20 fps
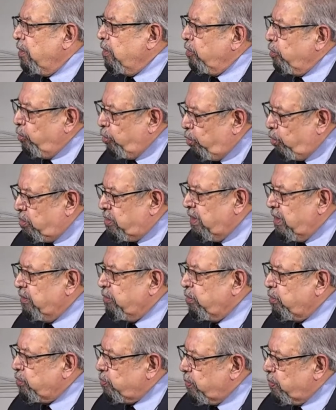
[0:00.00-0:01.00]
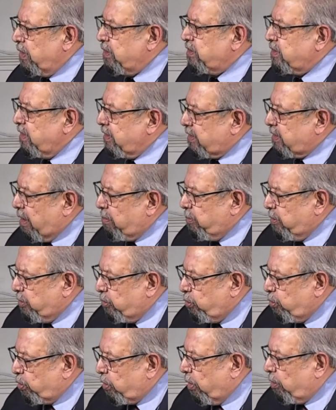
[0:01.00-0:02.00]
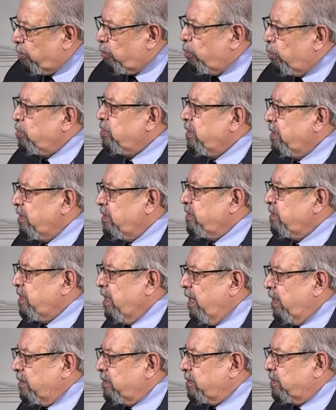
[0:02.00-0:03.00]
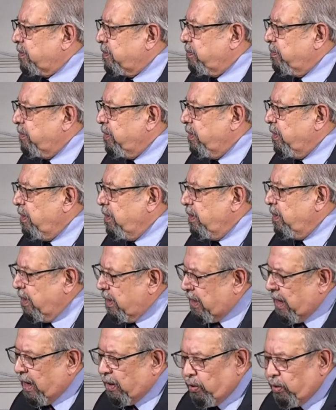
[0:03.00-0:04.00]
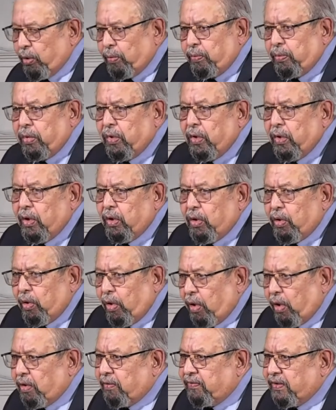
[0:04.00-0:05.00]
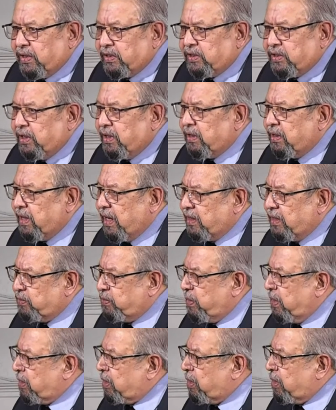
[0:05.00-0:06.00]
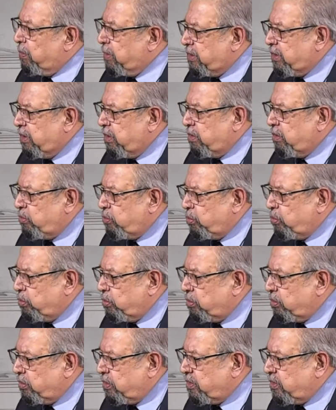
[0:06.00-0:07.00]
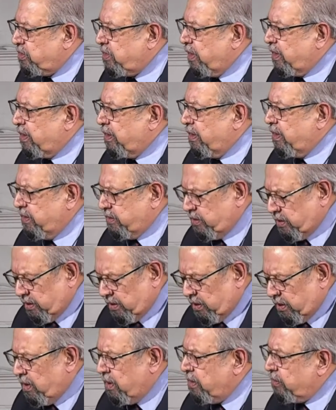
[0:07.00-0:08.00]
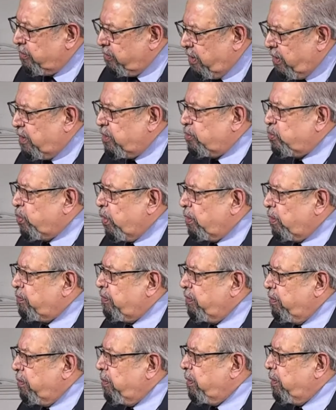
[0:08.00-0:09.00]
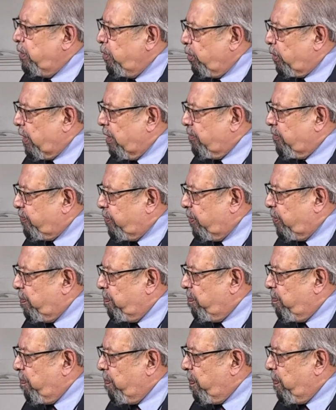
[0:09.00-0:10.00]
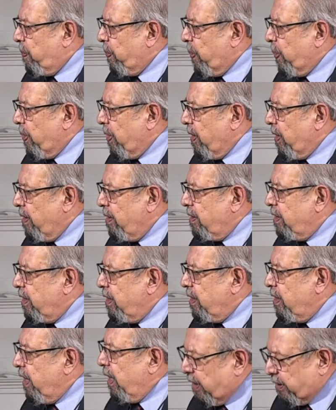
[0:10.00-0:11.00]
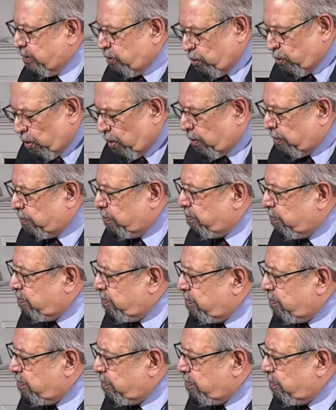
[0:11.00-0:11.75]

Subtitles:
Using those words and coming to conclusion is the answer. And I hope all of us here, as we are committed to this declaration, that is what we will be looking for. I thank you all.